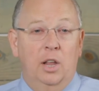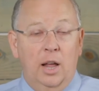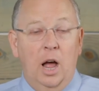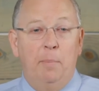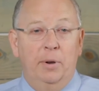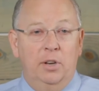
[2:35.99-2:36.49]

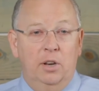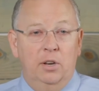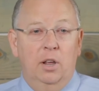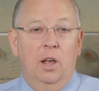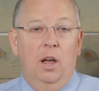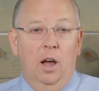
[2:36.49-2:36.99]
competent
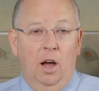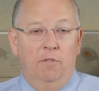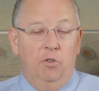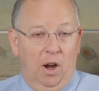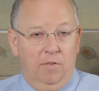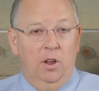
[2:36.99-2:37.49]
of
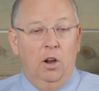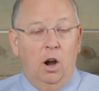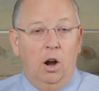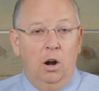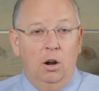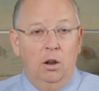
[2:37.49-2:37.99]
driving a
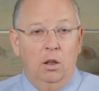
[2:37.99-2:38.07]
car.